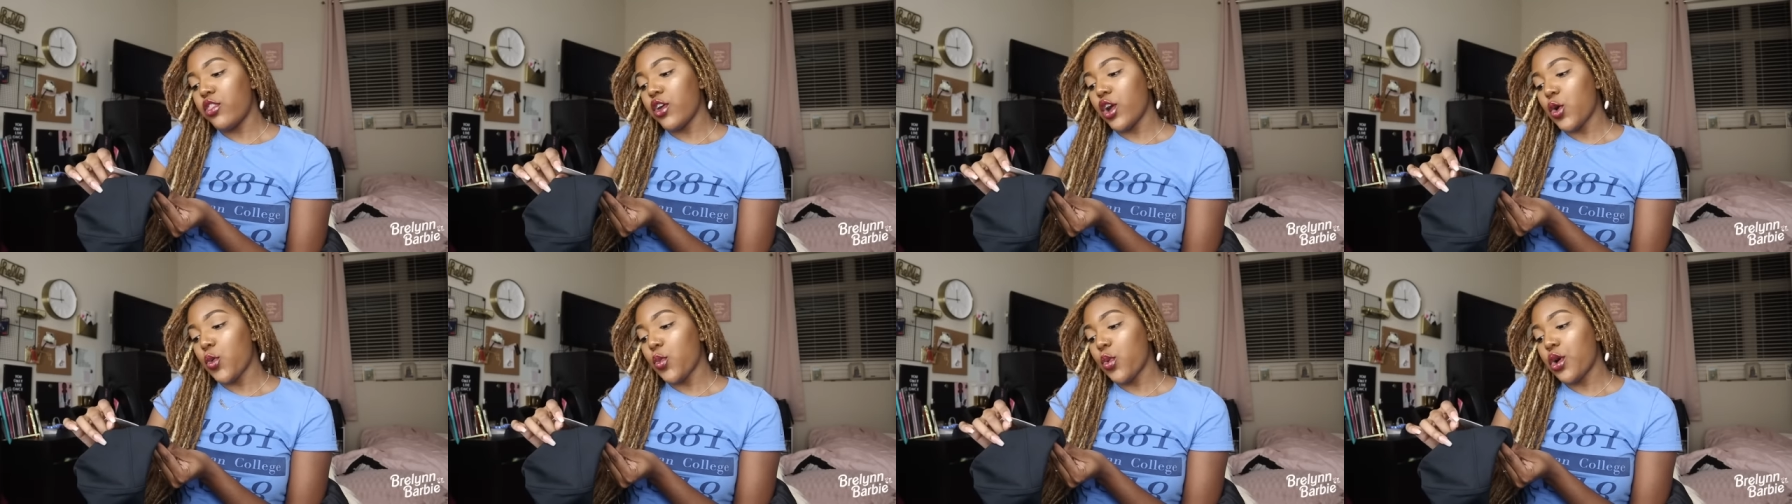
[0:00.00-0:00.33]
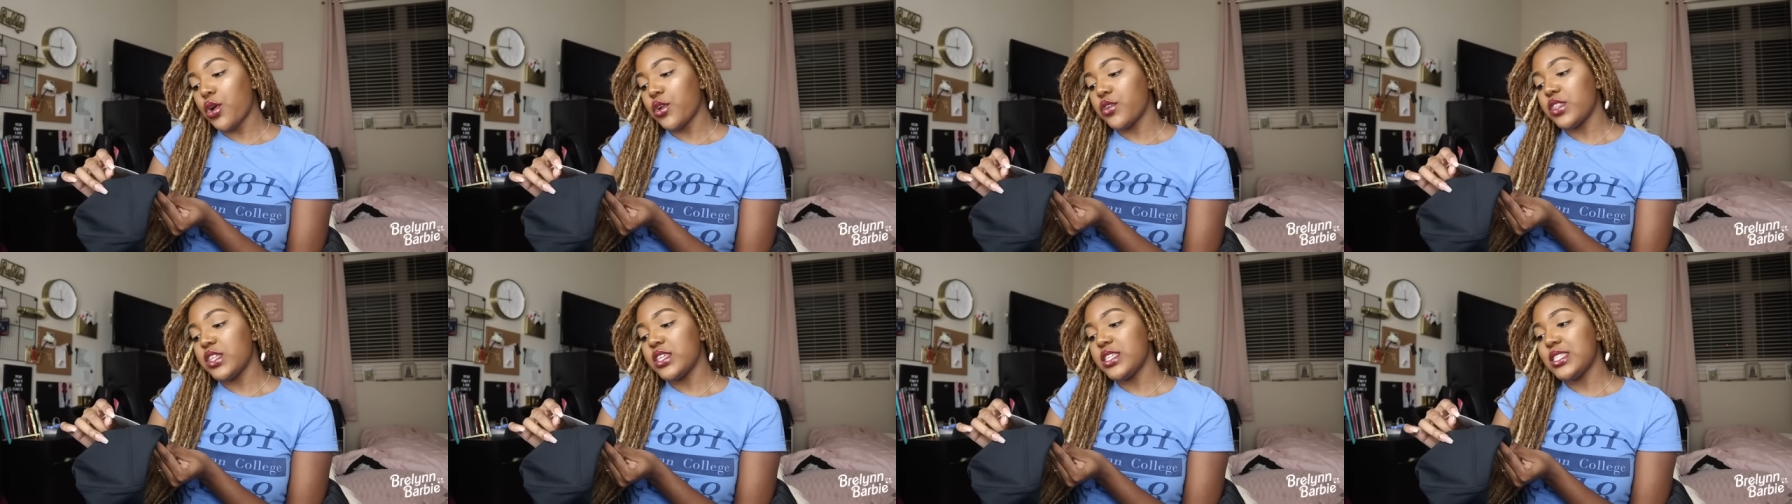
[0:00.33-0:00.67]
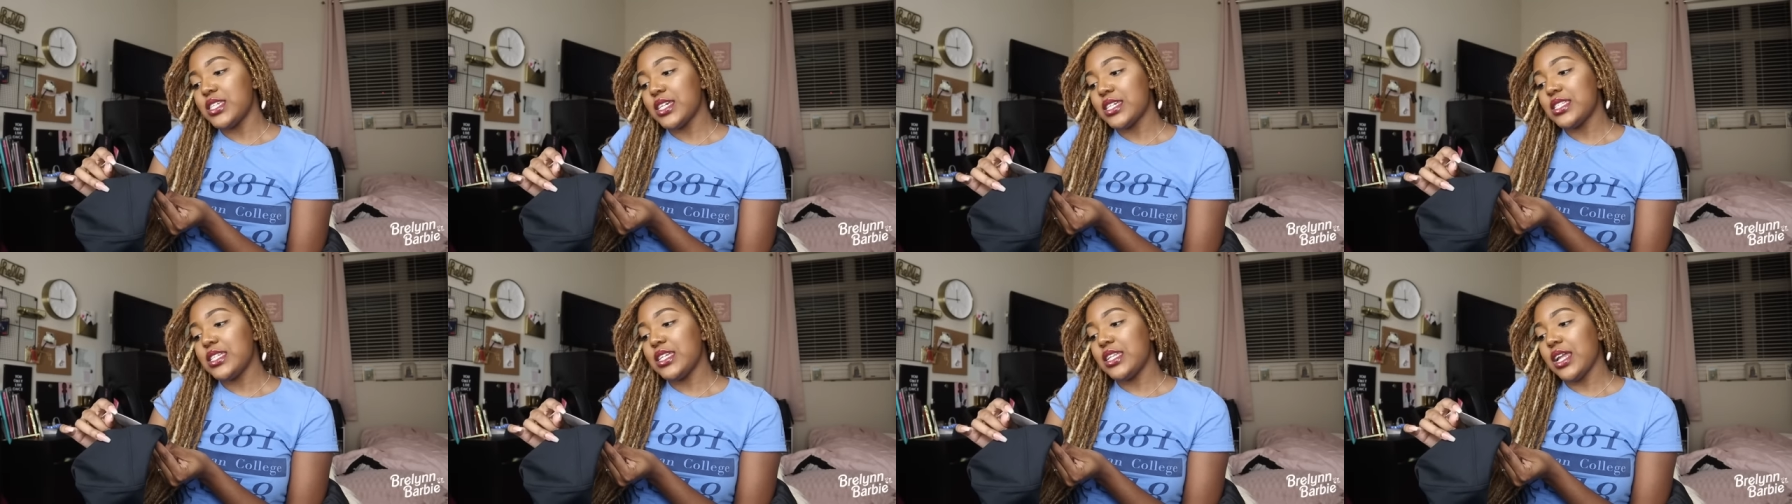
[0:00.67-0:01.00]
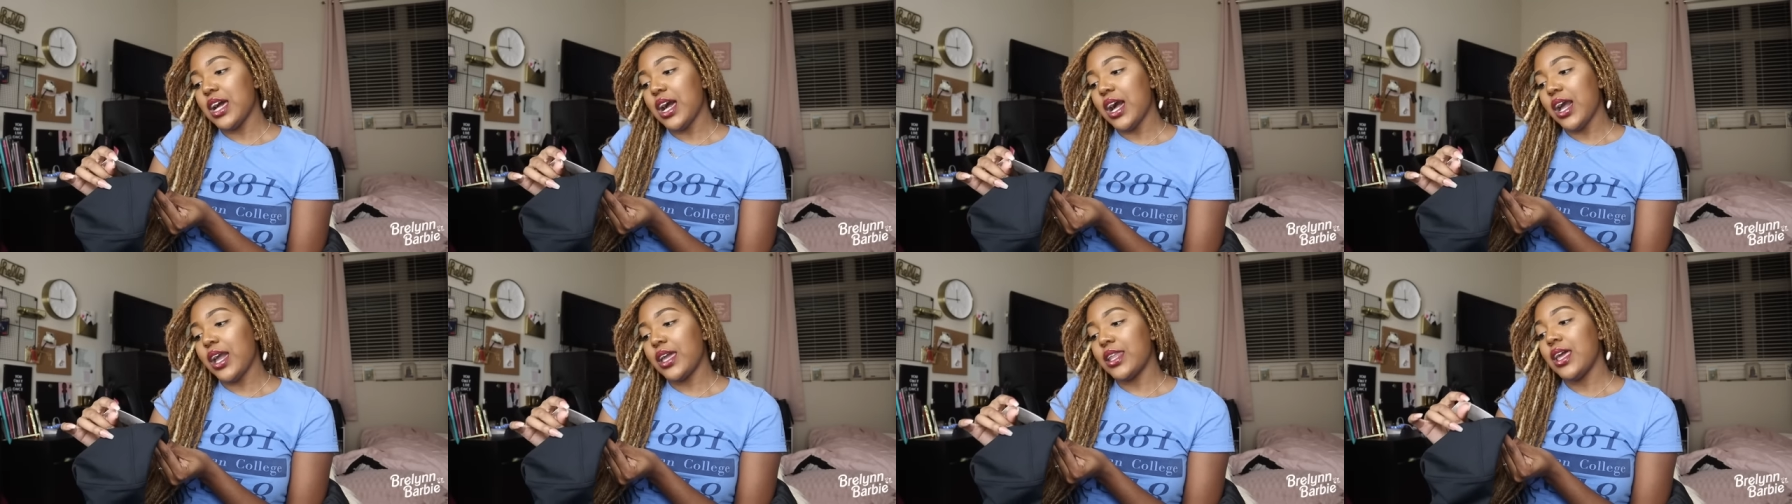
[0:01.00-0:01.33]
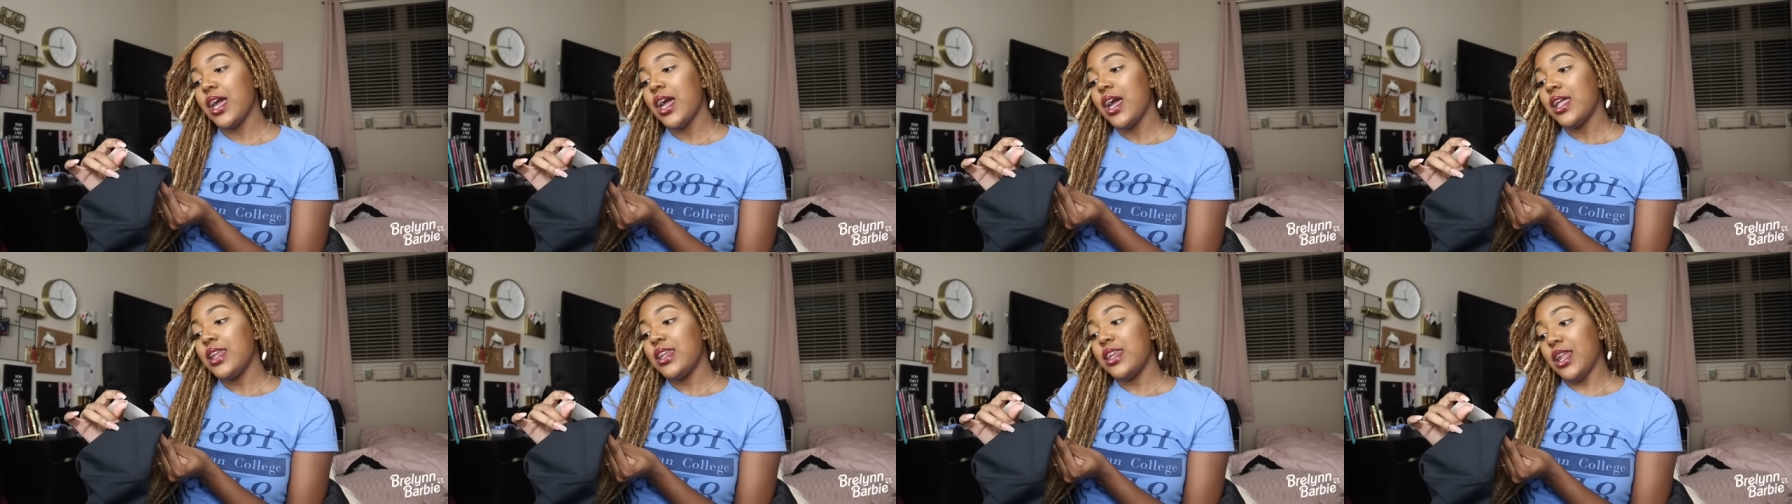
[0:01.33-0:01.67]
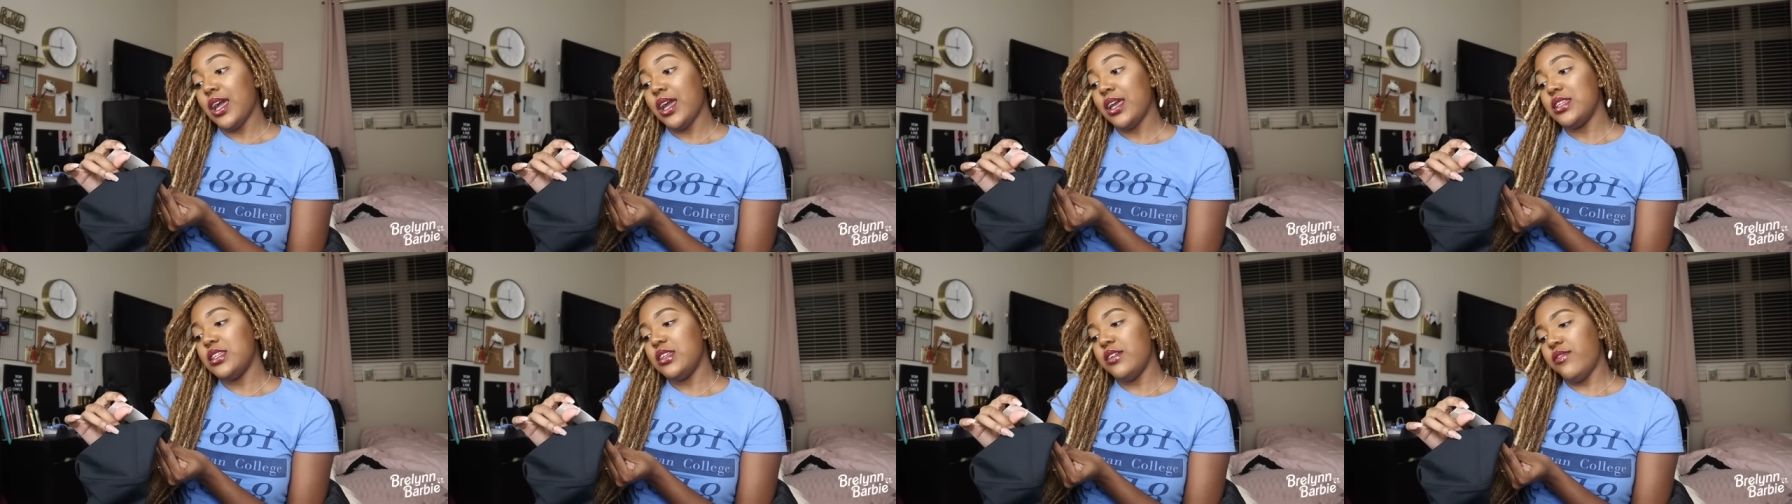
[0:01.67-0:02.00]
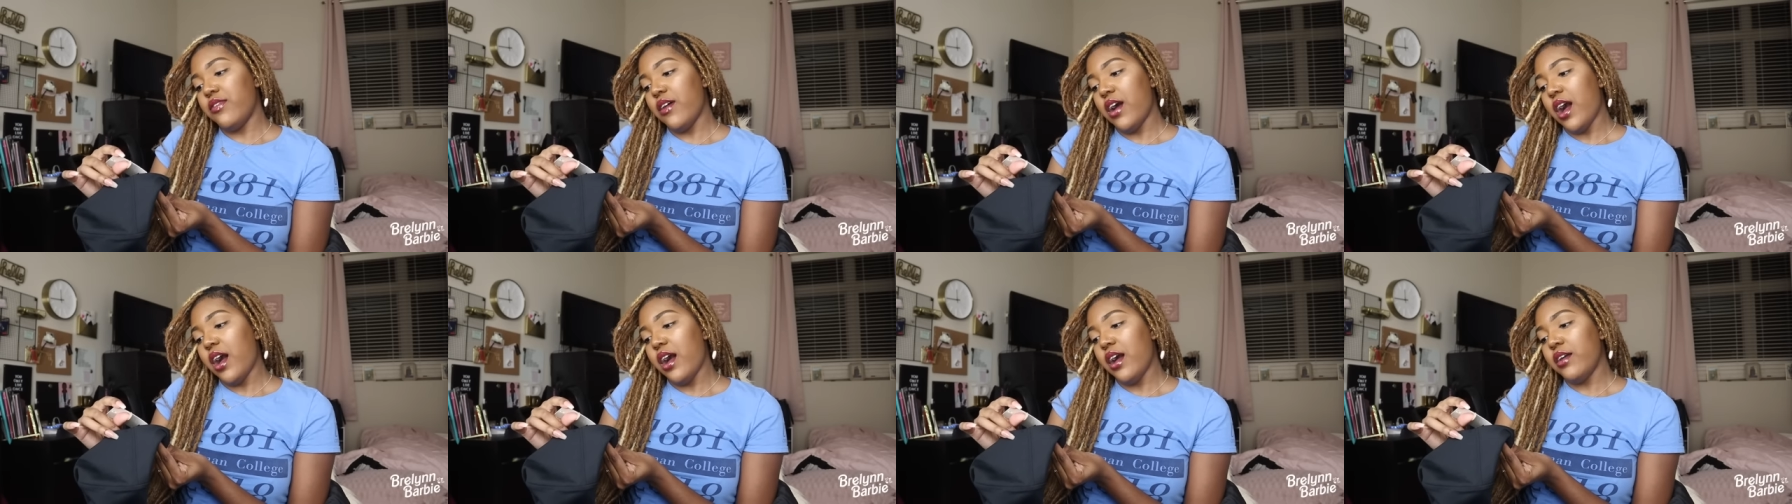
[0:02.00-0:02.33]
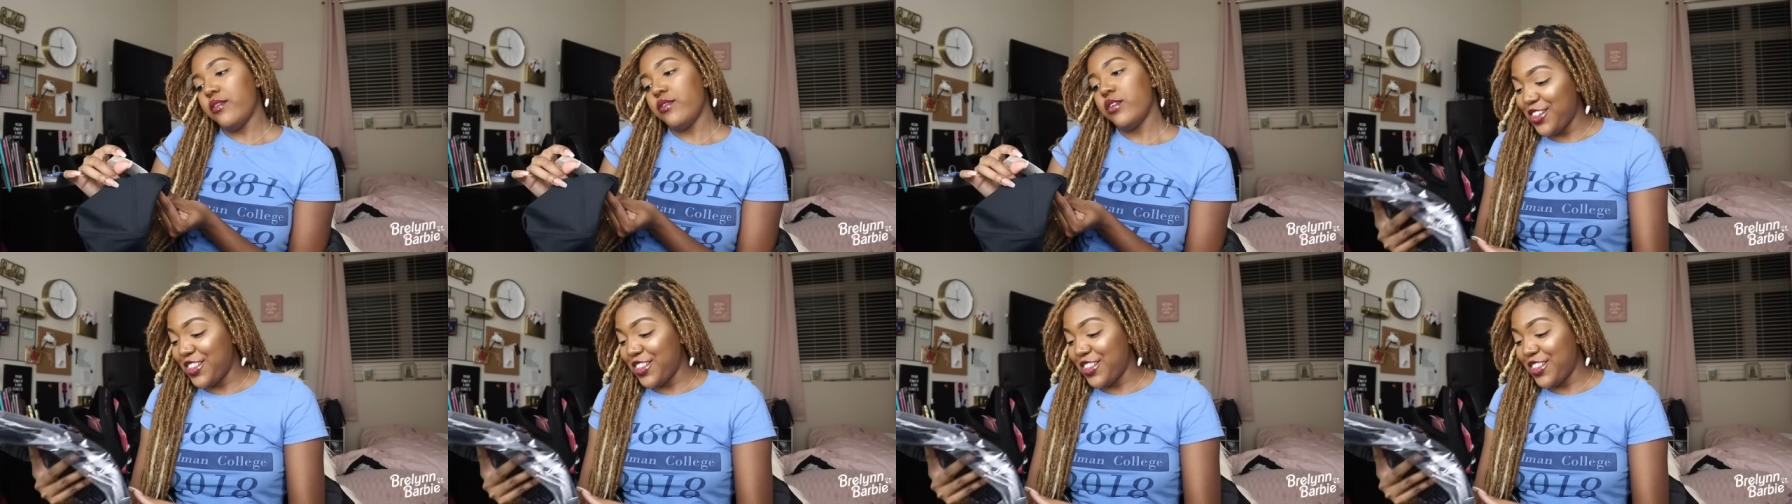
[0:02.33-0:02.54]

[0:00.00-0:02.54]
they're worth $69.95.